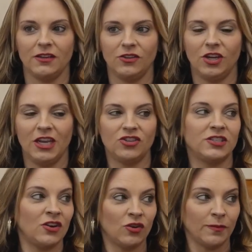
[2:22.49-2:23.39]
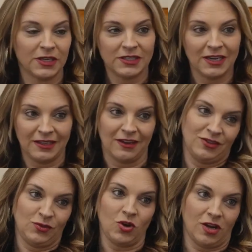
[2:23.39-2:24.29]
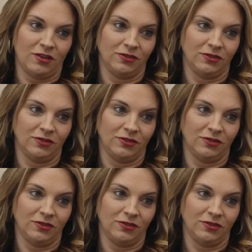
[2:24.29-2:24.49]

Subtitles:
You can't just say, well, I'm going to take down this wall.